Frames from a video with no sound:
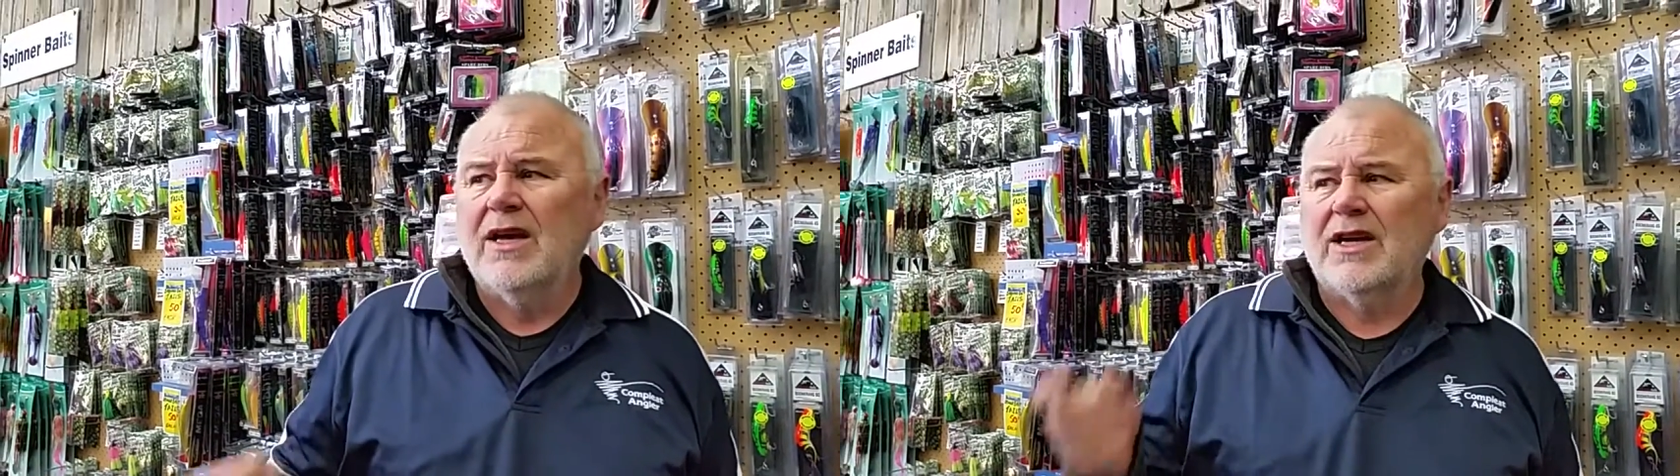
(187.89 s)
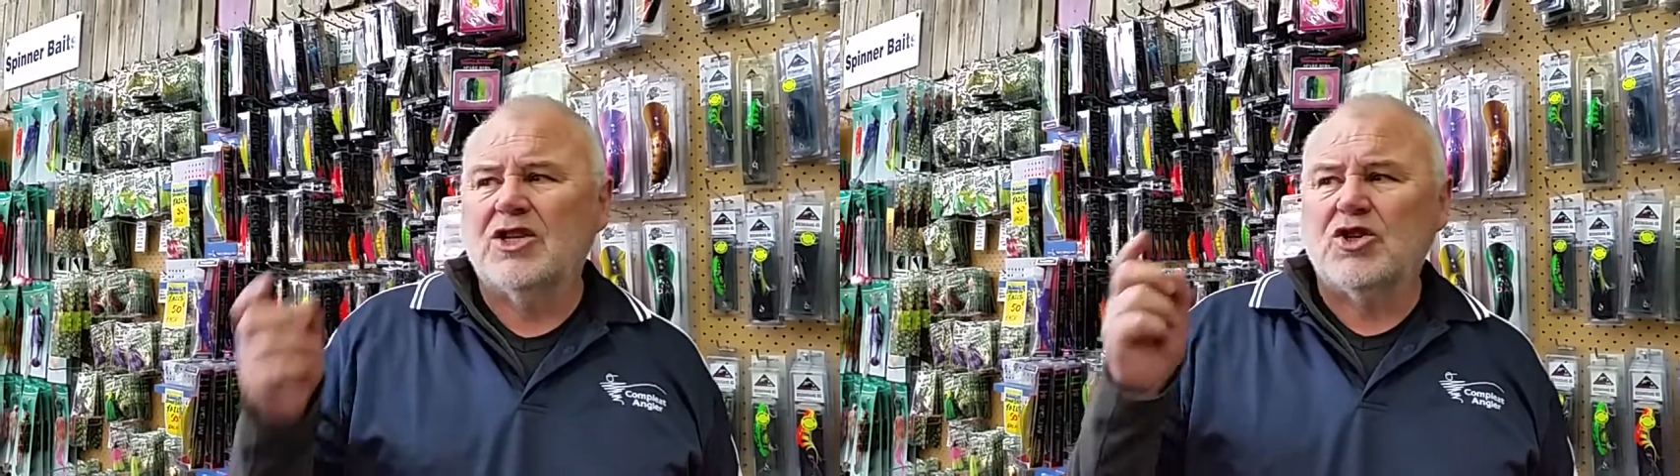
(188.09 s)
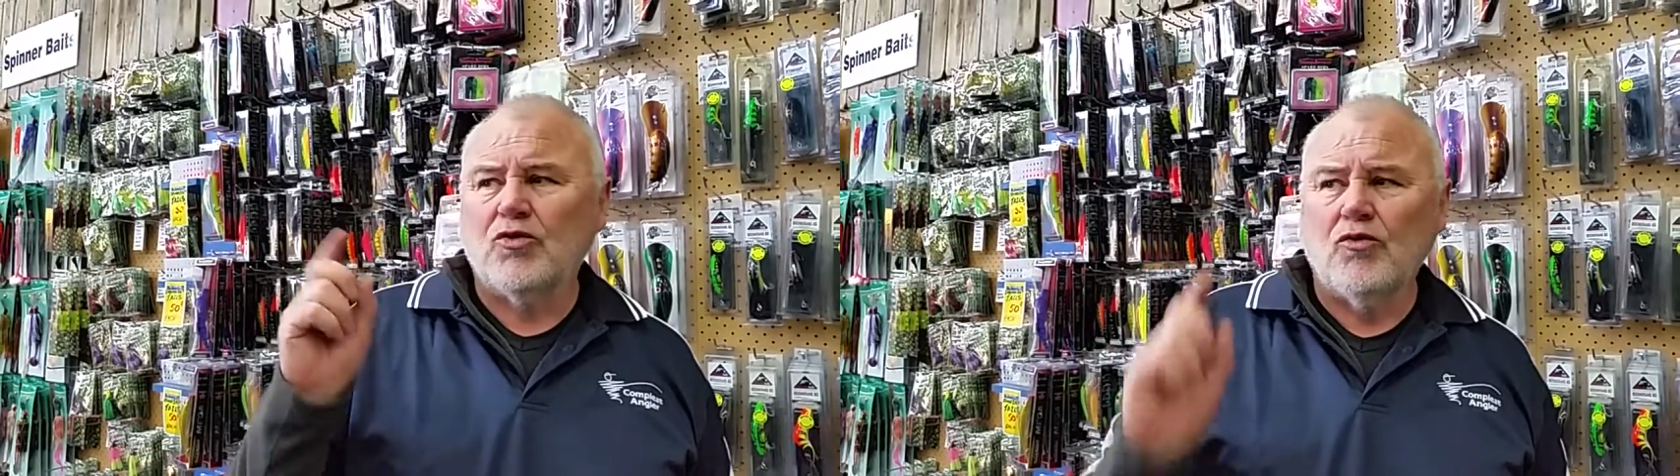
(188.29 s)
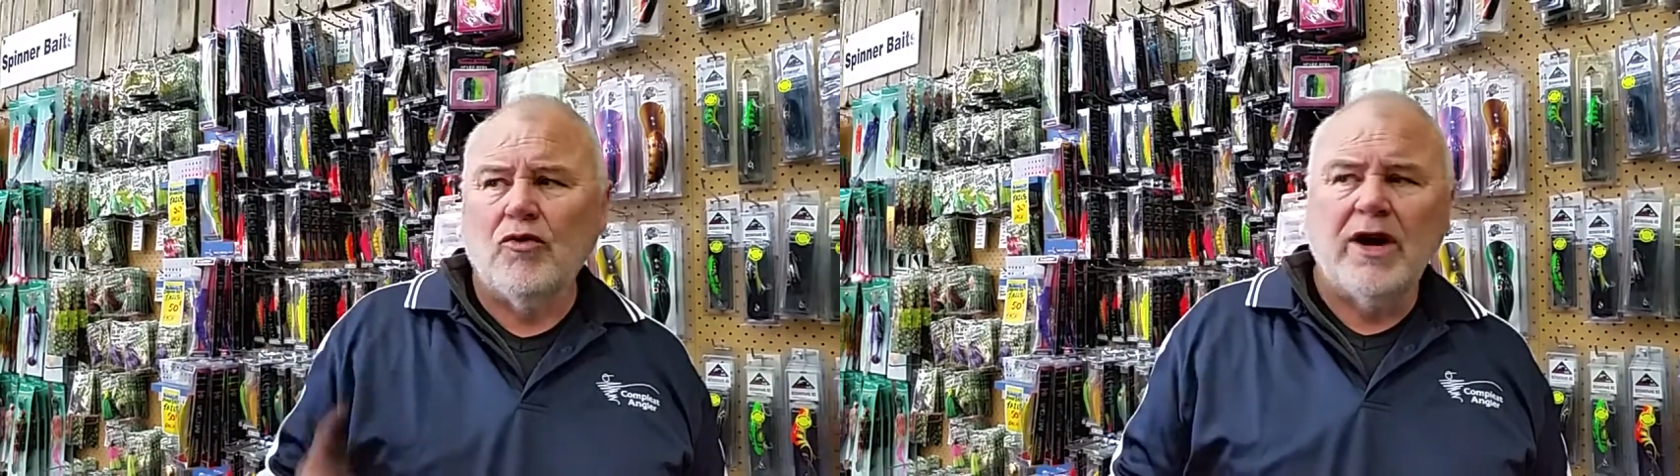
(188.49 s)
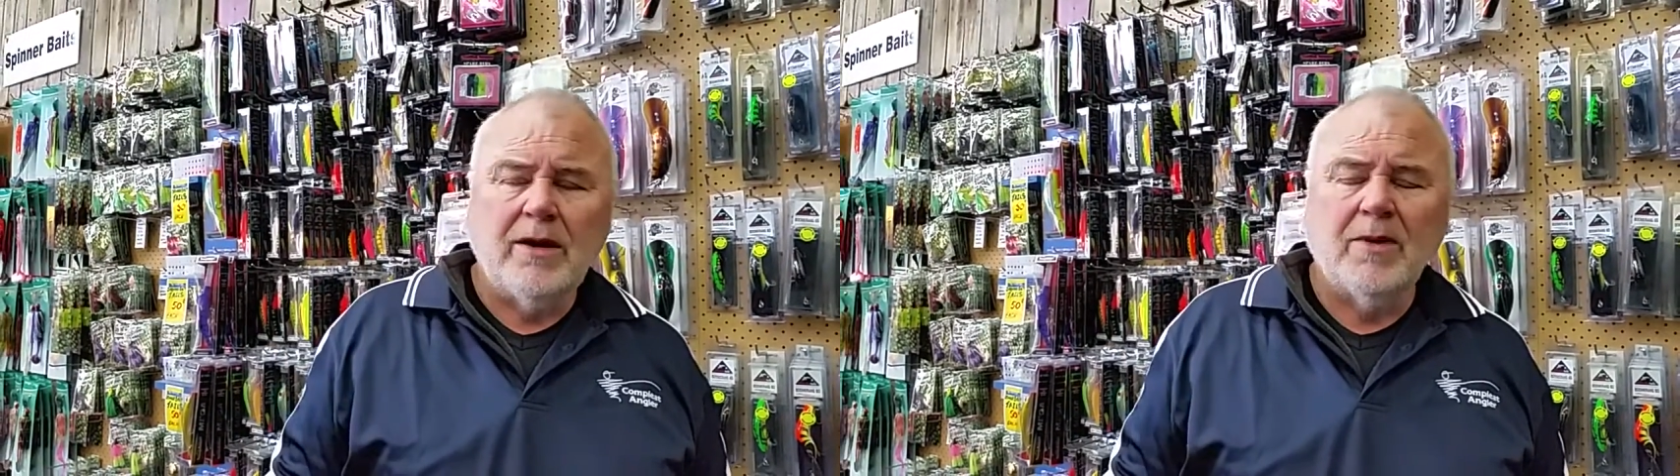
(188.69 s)

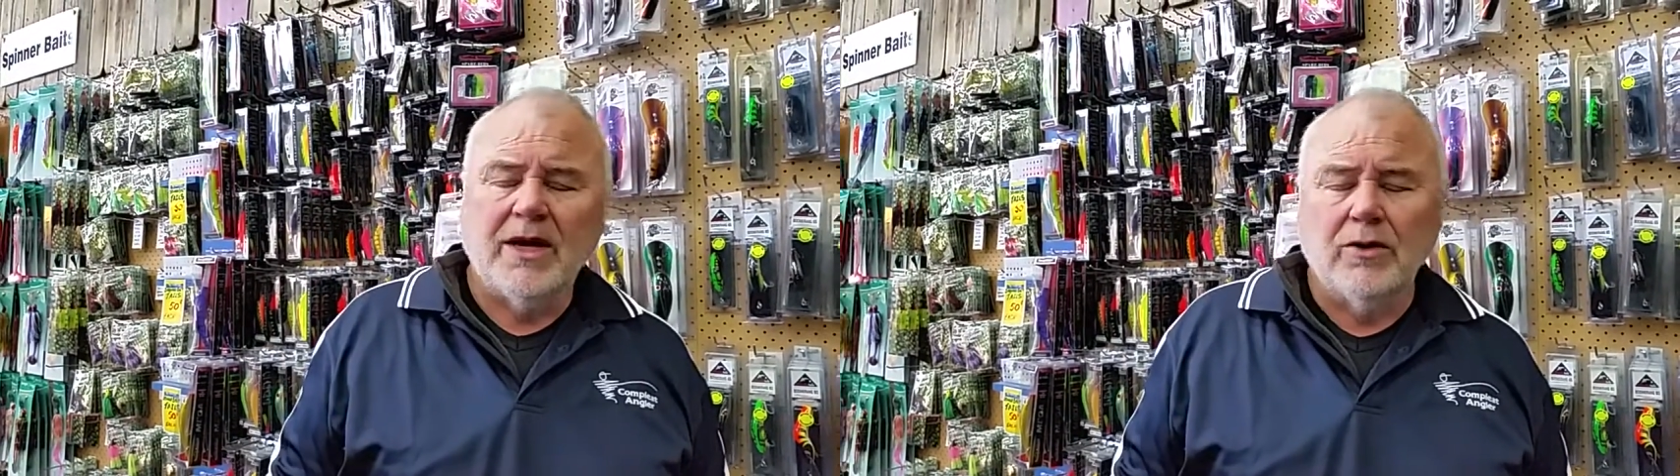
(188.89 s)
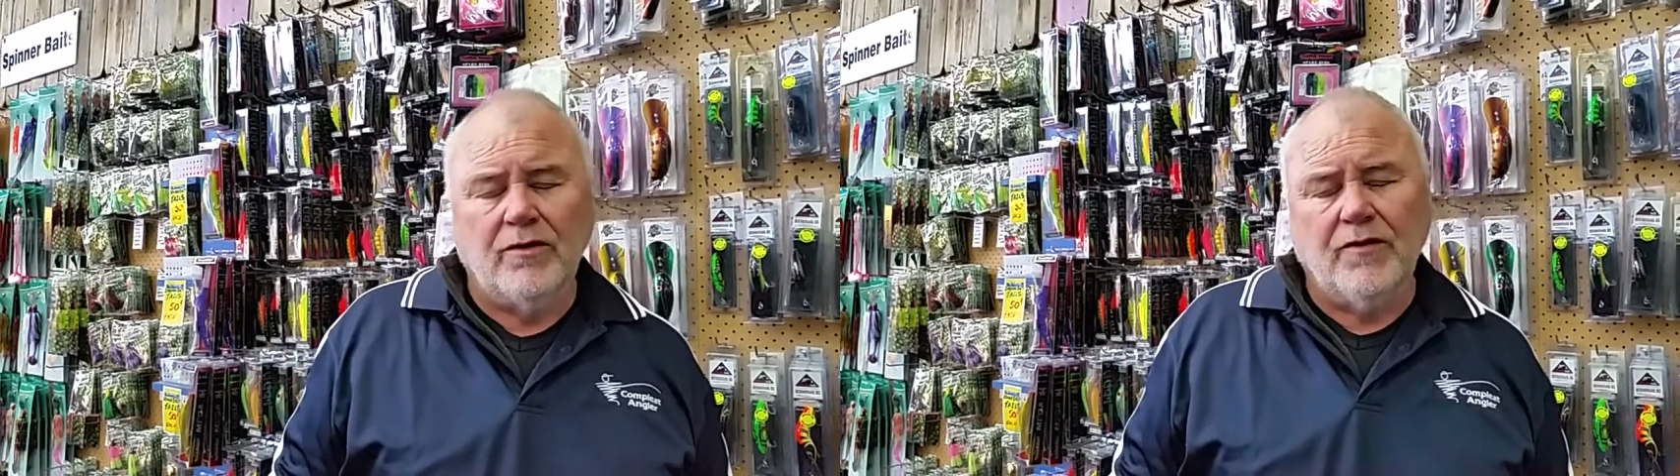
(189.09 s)
Extremely good